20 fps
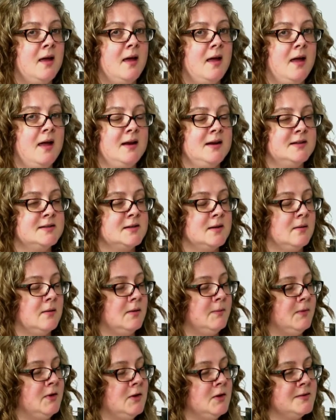Mm-hmm. And
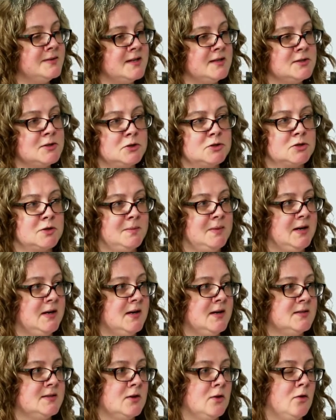is using
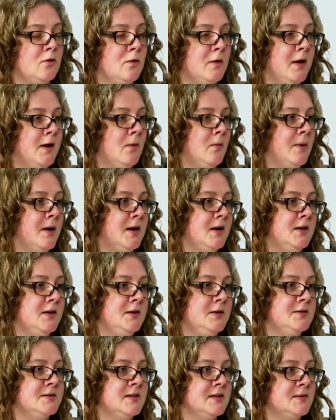social media is a great
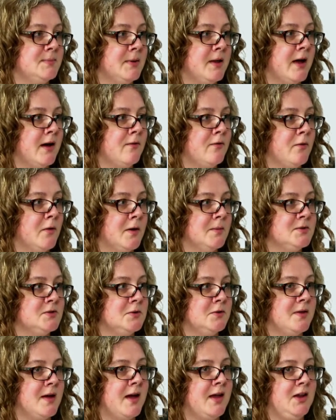way to use this
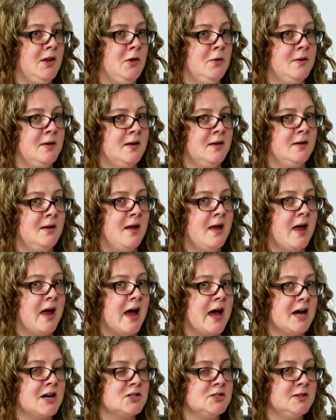platform so that you
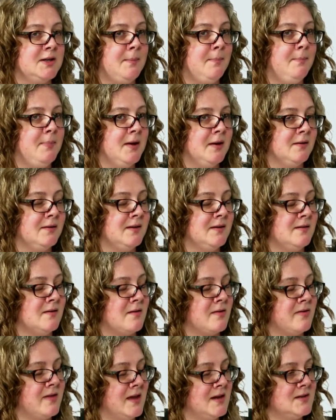can actually
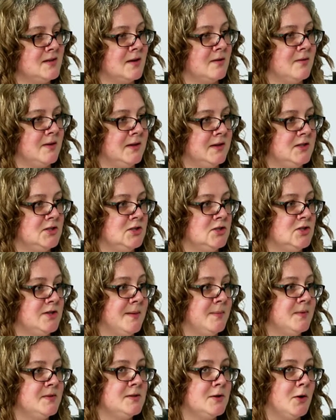build an authentic
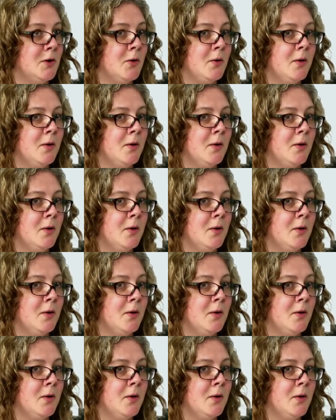relationship.